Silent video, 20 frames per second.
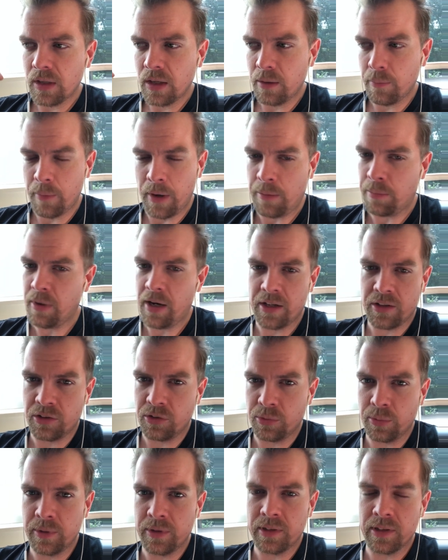My
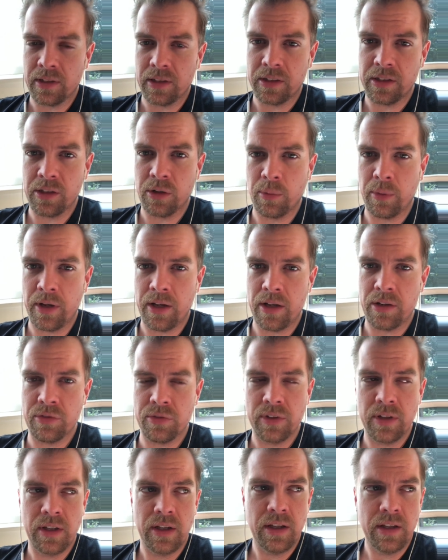practice with the Kalita Wave,
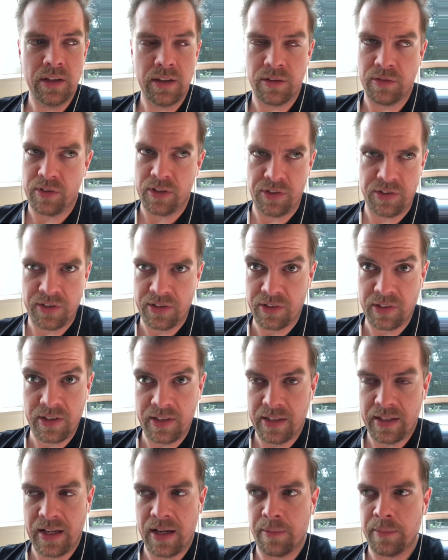the V60,
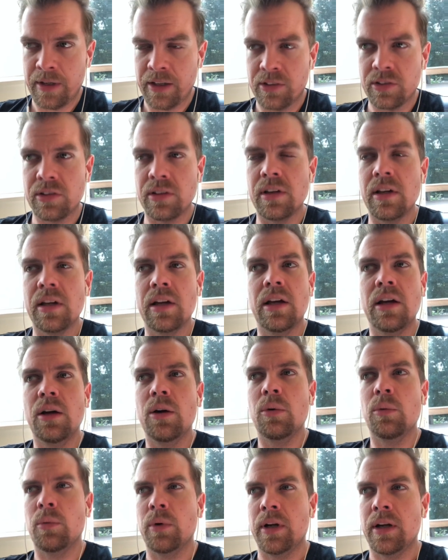the Chemex,
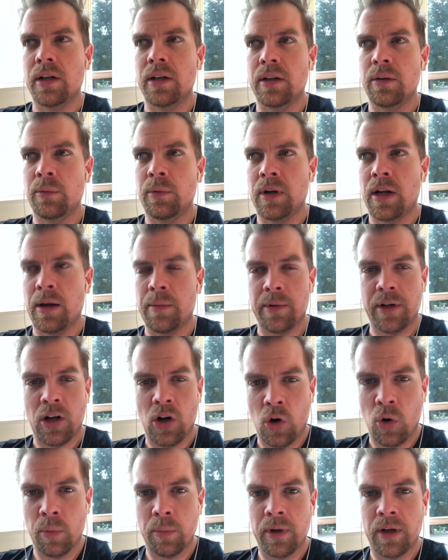when I'm at
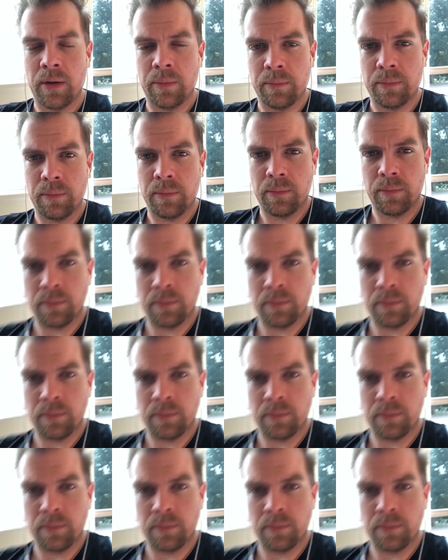home and I'm